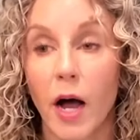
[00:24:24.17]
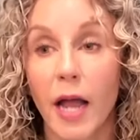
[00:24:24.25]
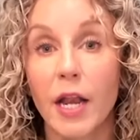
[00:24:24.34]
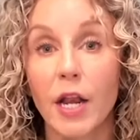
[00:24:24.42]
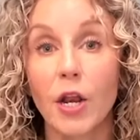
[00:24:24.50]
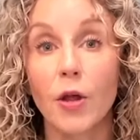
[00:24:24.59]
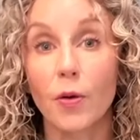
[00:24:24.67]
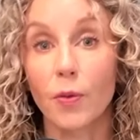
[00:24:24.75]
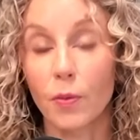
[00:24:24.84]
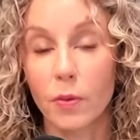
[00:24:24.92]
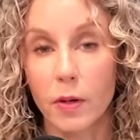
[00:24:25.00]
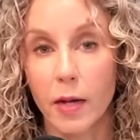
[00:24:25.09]
I
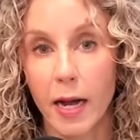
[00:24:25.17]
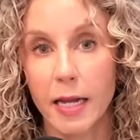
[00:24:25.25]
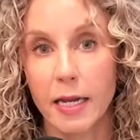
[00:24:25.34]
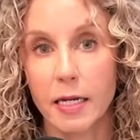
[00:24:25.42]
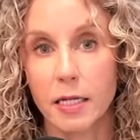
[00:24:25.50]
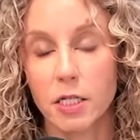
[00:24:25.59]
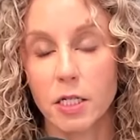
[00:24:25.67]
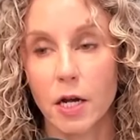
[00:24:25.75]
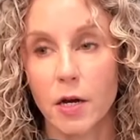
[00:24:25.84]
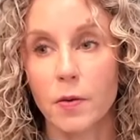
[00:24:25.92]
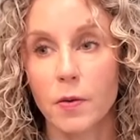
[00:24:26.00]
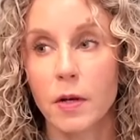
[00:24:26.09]
knew I needed to
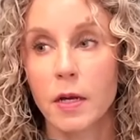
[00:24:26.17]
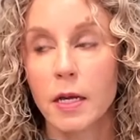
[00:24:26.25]
go.